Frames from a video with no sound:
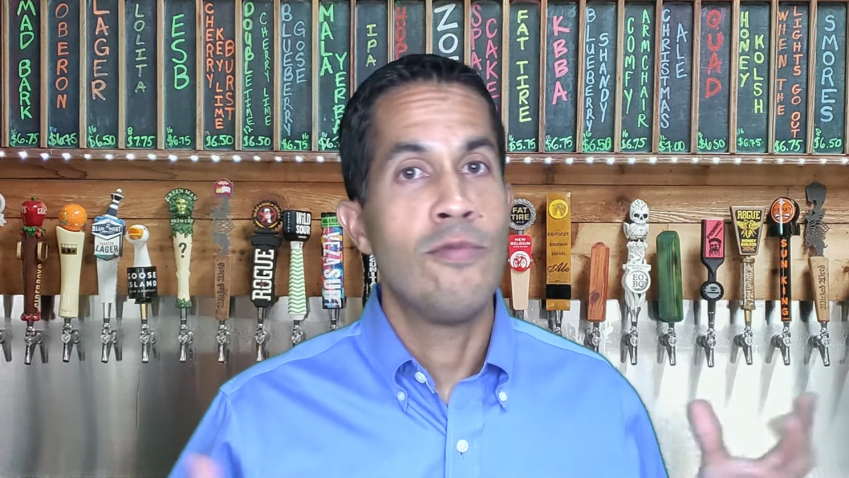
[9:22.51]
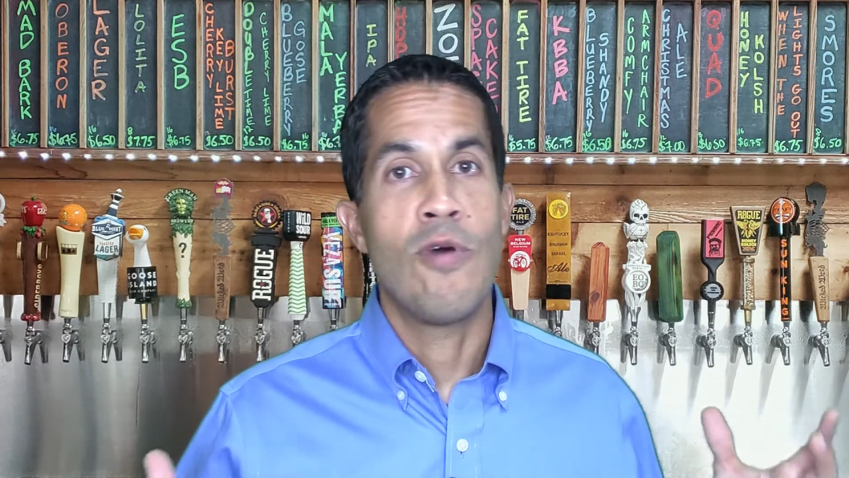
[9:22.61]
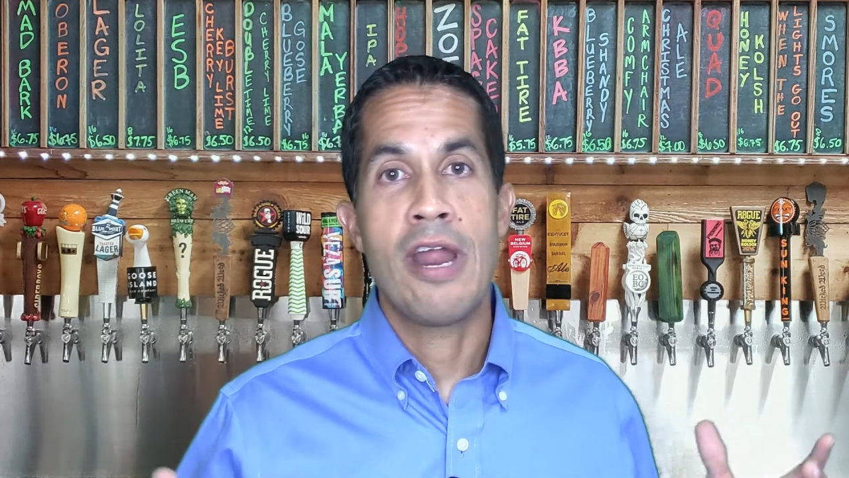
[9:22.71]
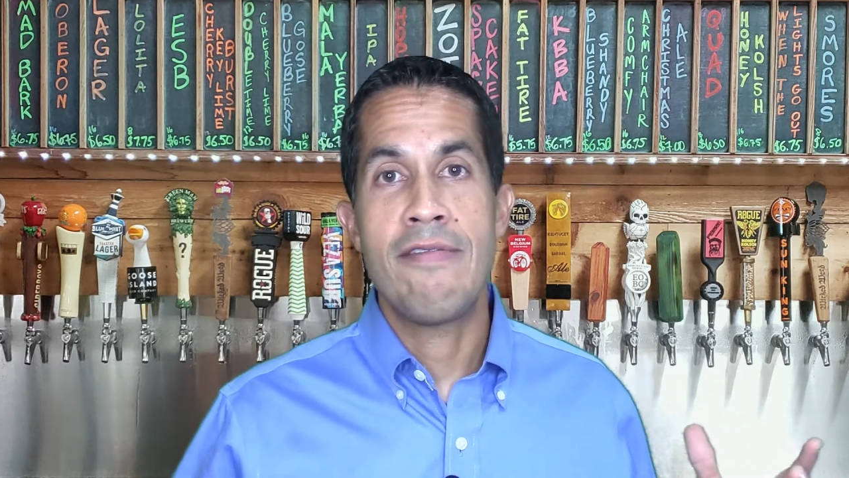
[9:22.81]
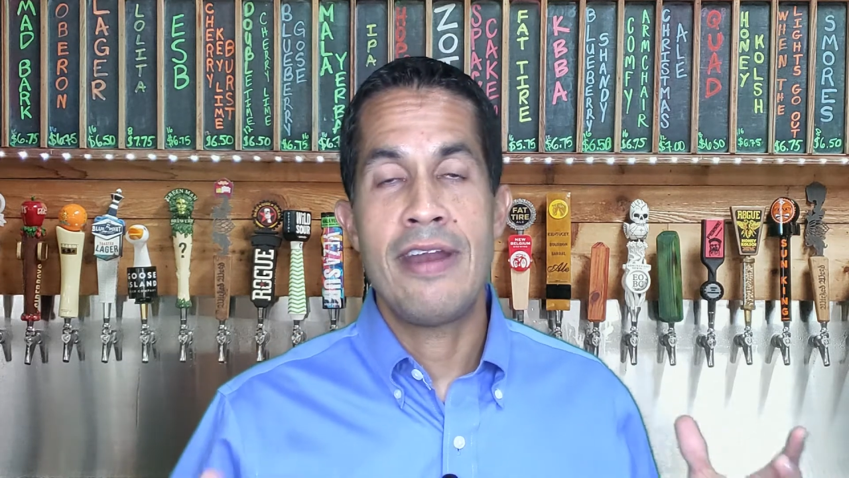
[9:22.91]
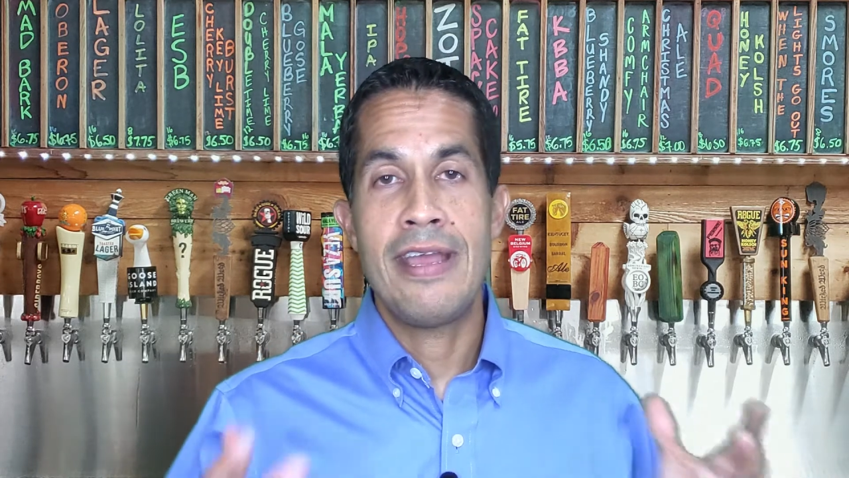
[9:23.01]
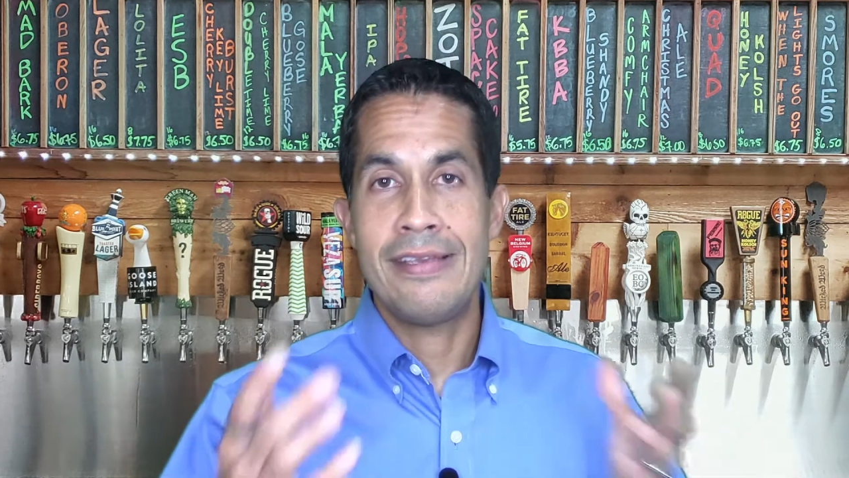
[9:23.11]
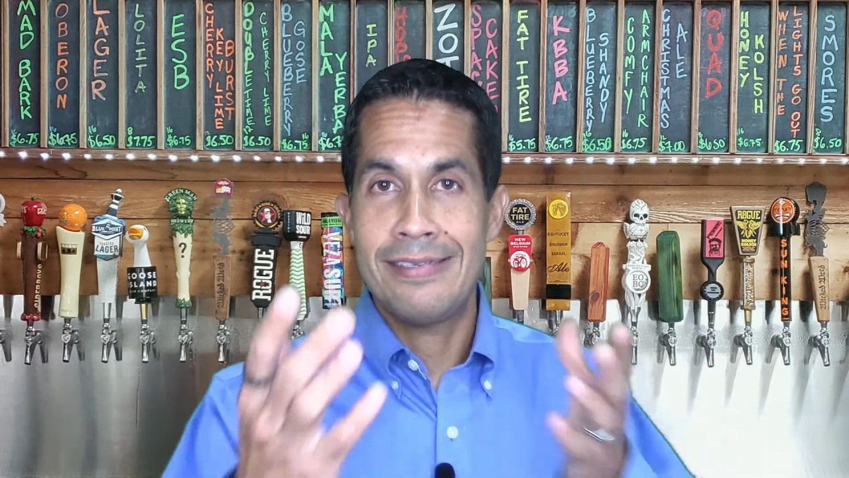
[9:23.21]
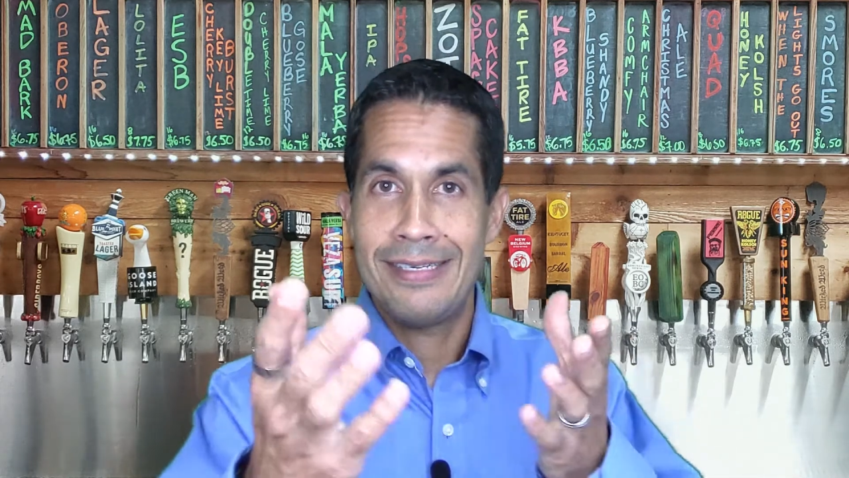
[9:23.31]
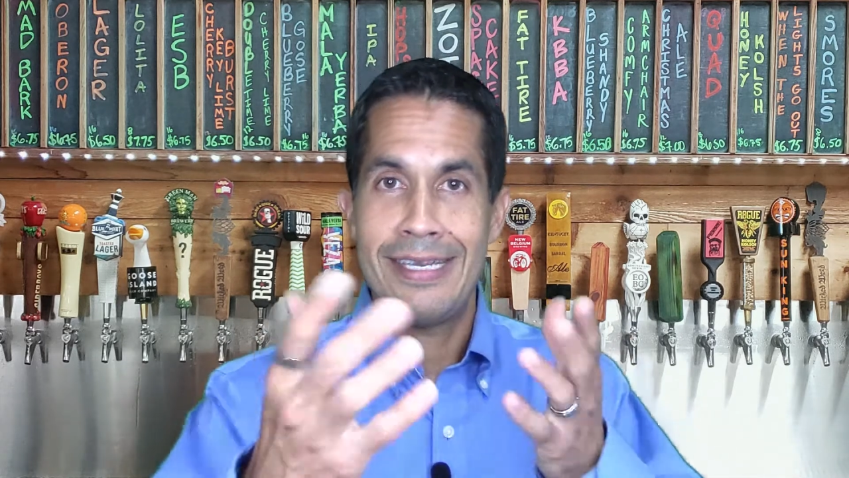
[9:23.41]
Whatever it
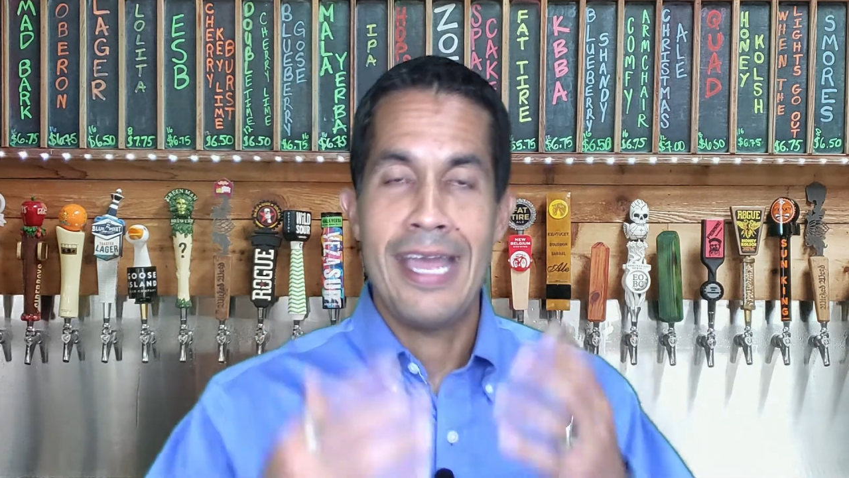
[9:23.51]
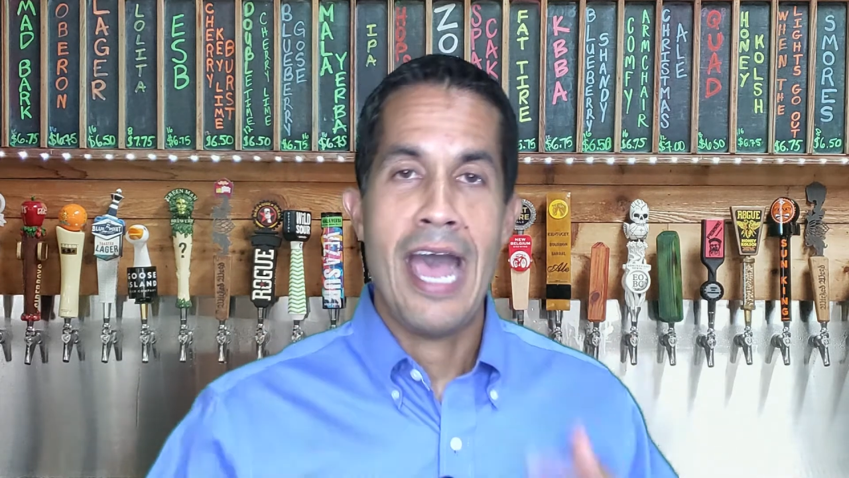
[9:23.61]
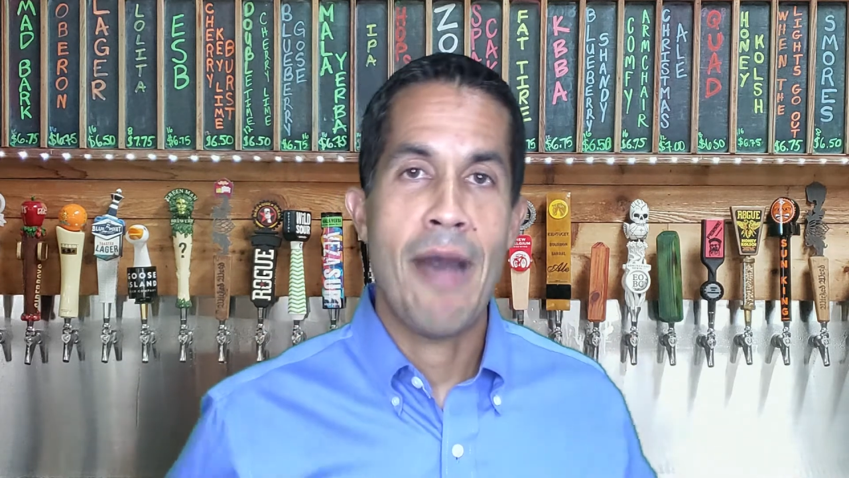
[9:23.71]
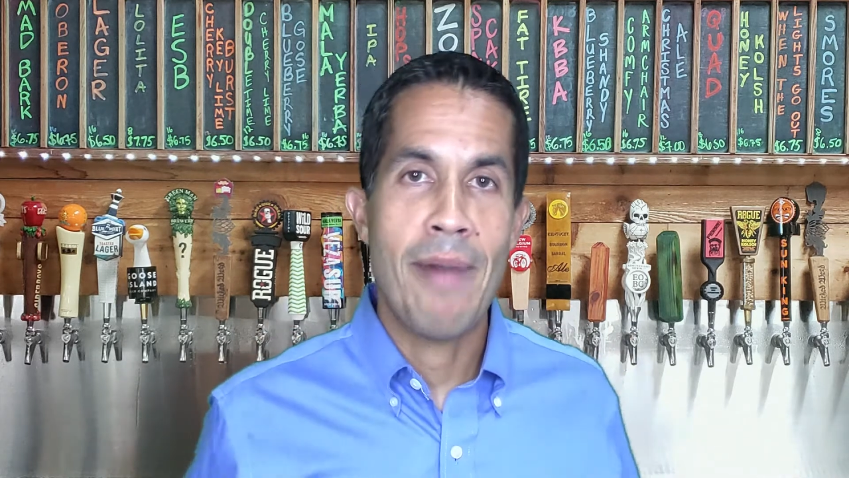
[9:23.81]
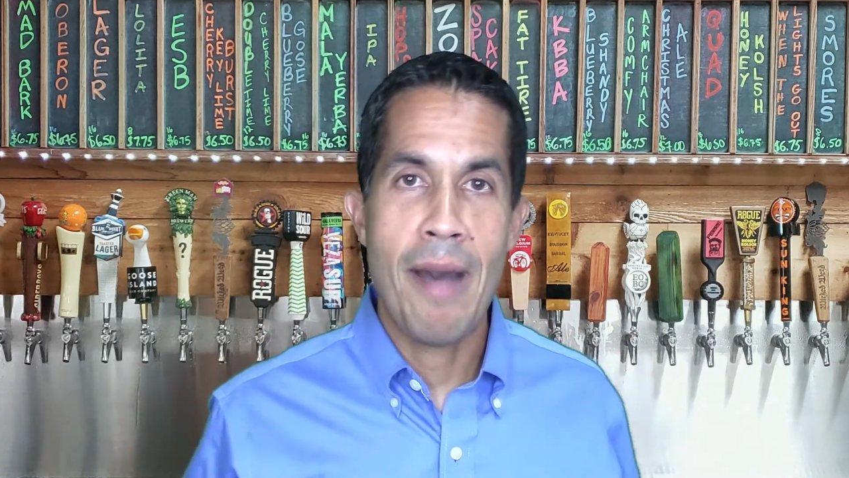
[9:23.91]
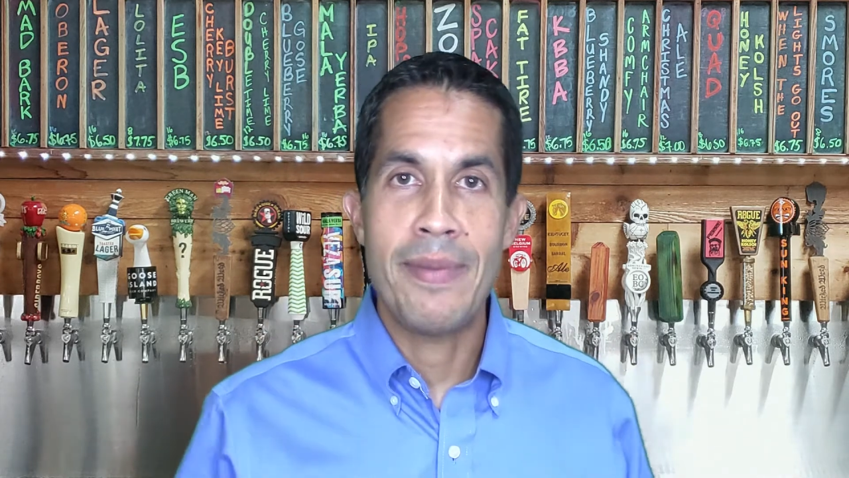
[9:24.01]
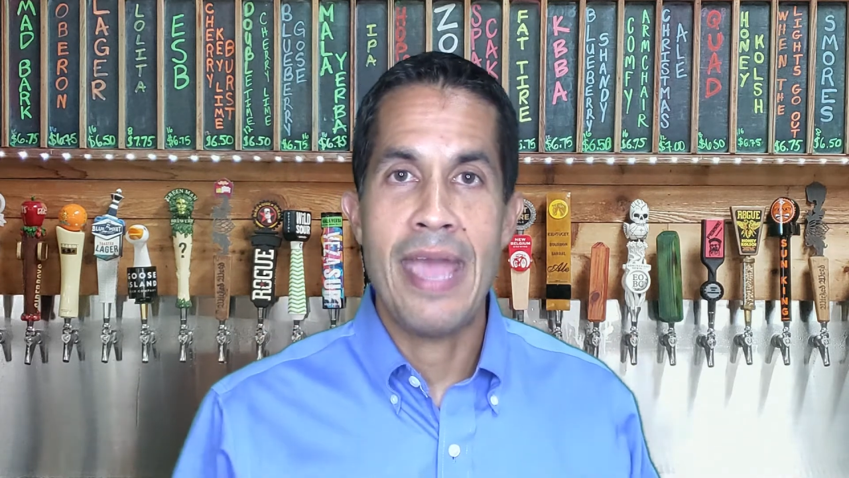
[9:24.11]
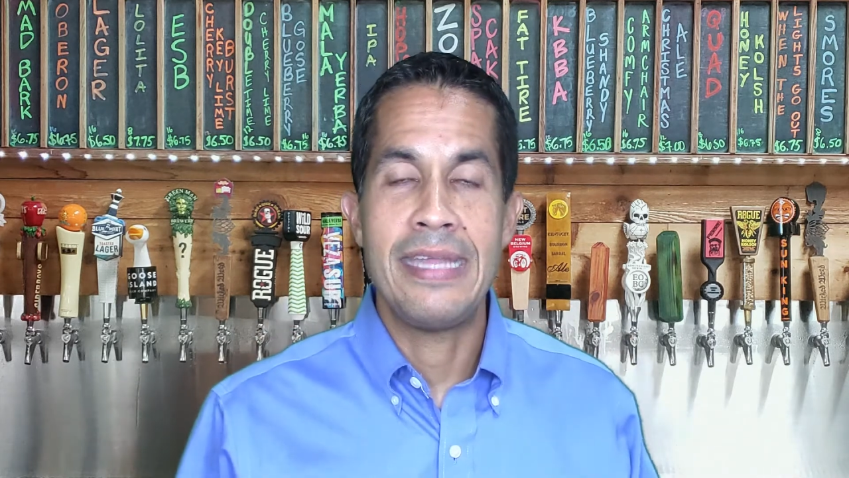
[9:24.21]
is, I'm happy